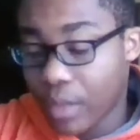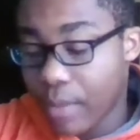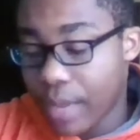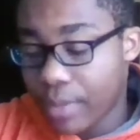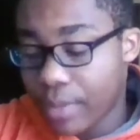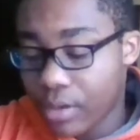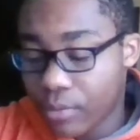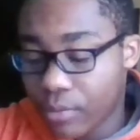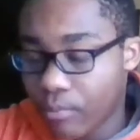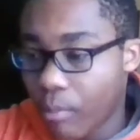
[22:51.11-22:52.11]
my
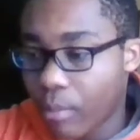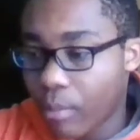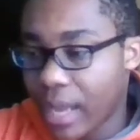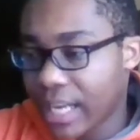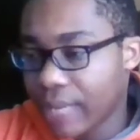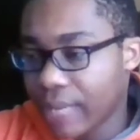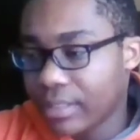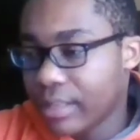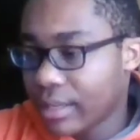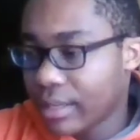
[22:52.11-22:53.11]
opinion, I gotta give it to
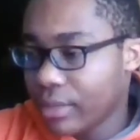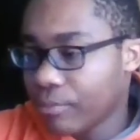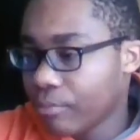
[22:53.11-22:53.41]
Ducky,